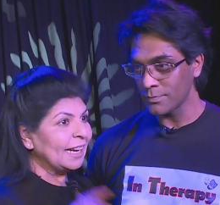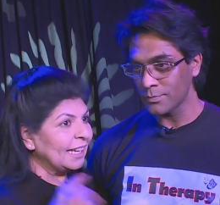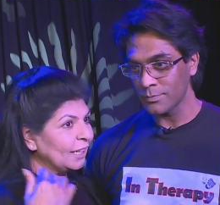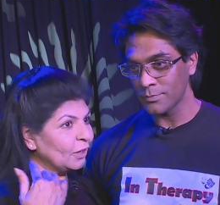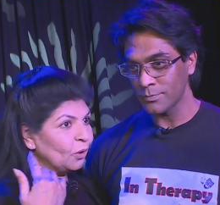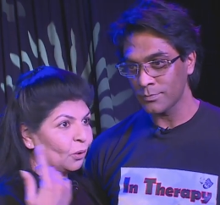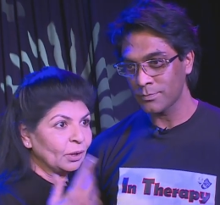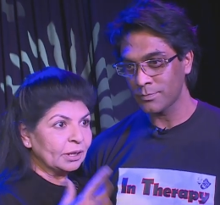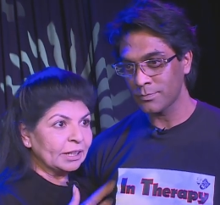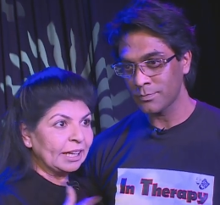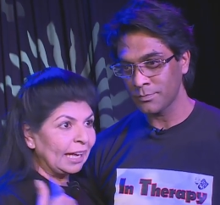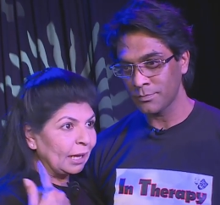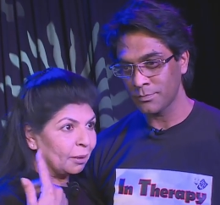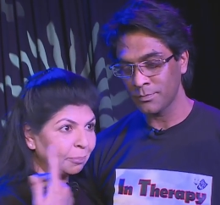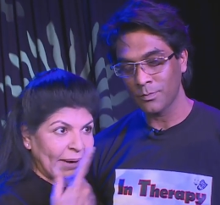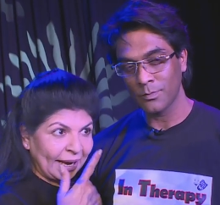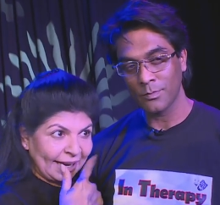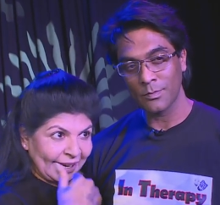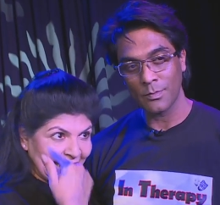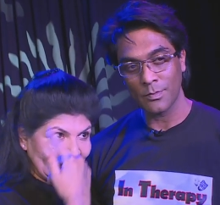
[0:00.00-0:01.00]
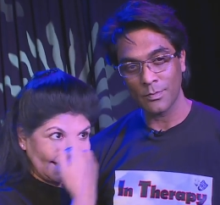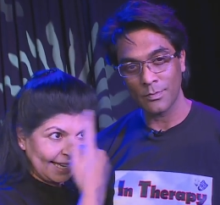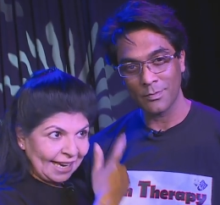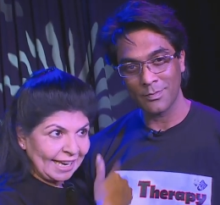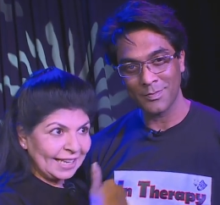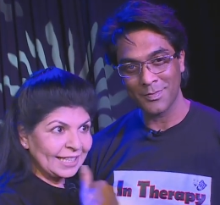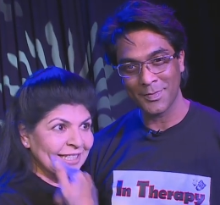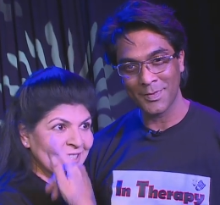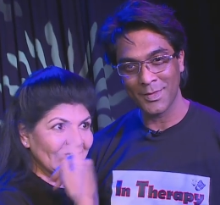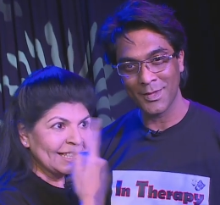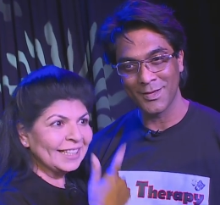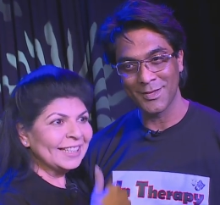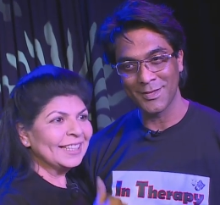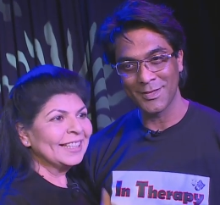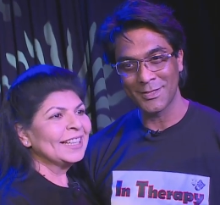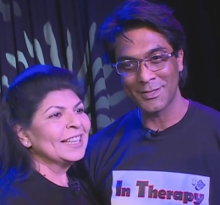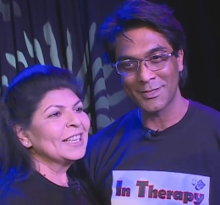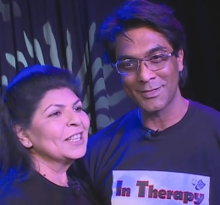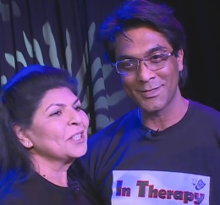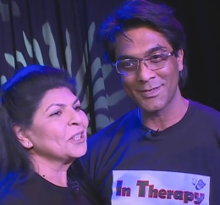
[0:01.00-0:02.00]
Speaker 1: I need all the help I can get.
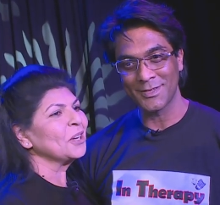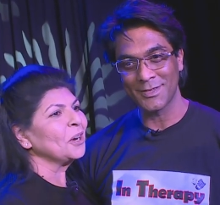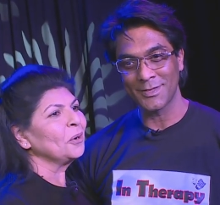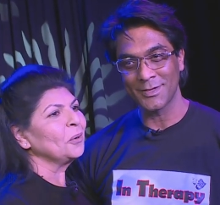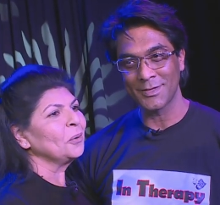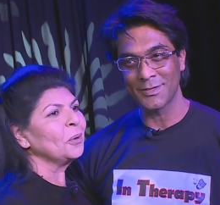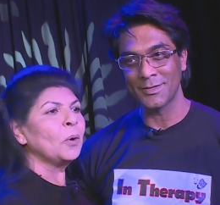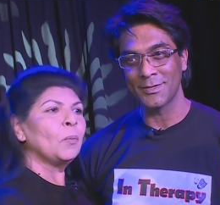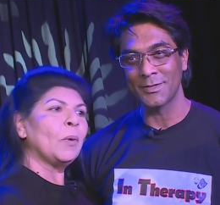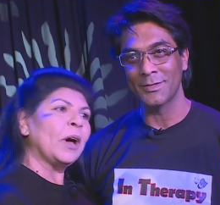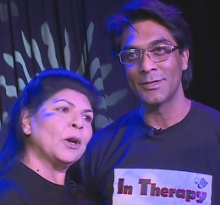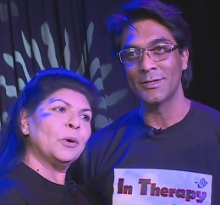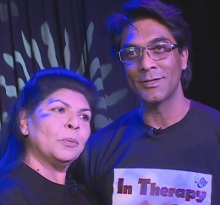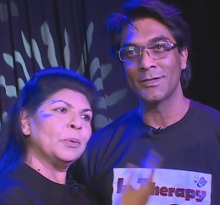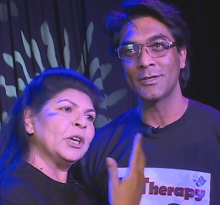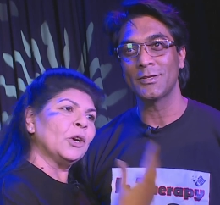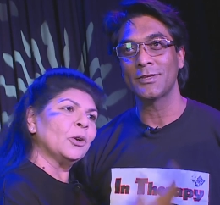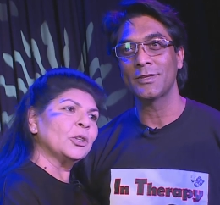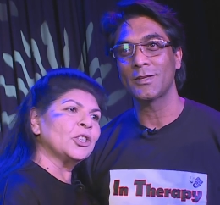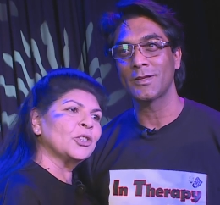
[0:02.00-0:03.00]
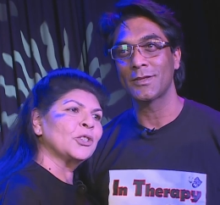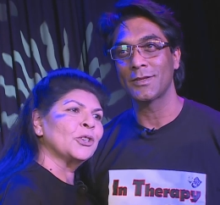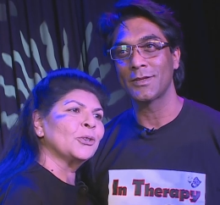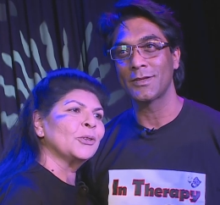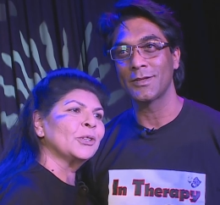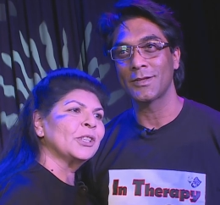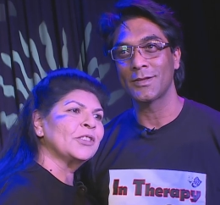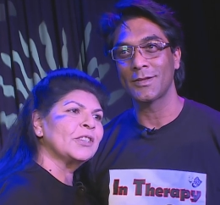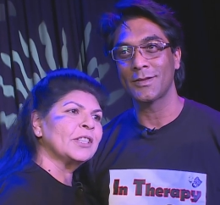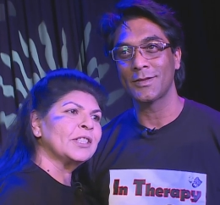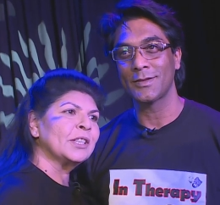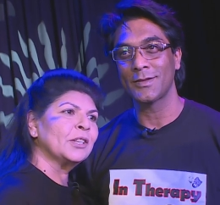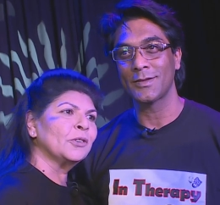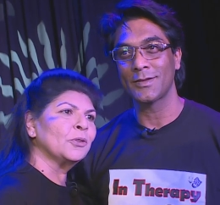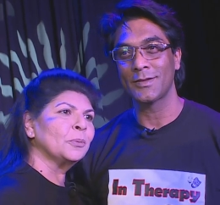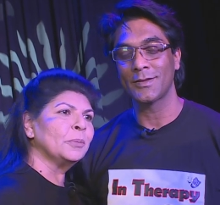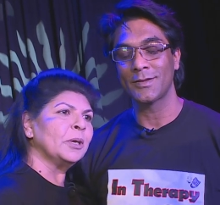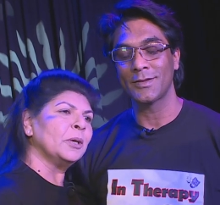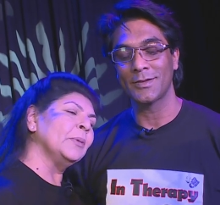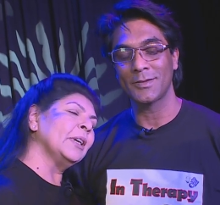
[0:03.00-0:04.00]
So why don't we all just go to the dressing
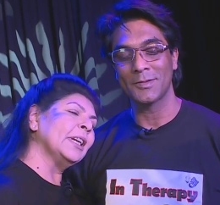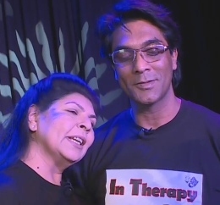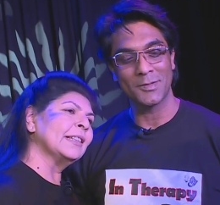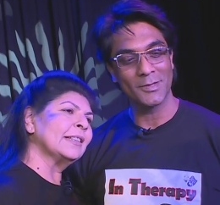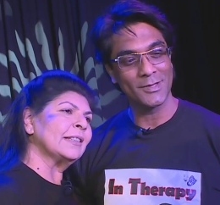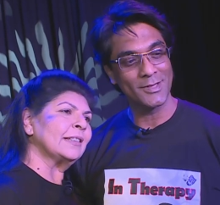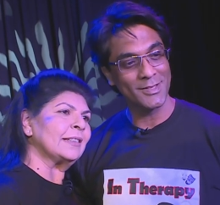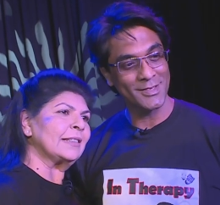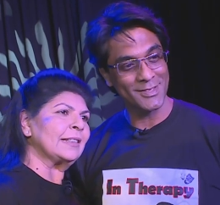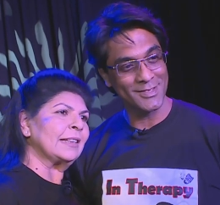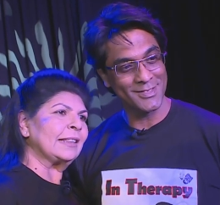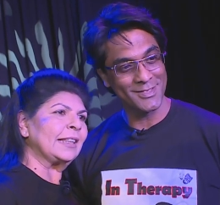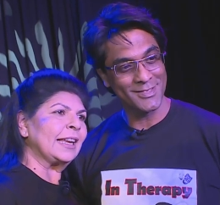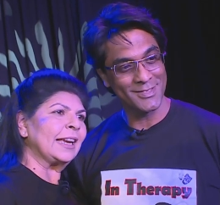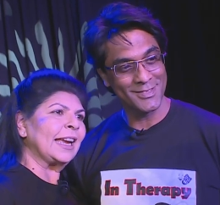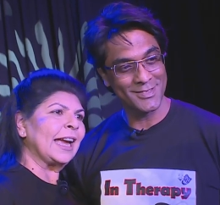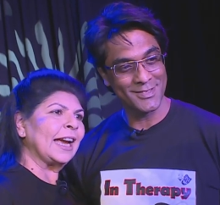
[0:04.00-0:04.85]
room and we can sit there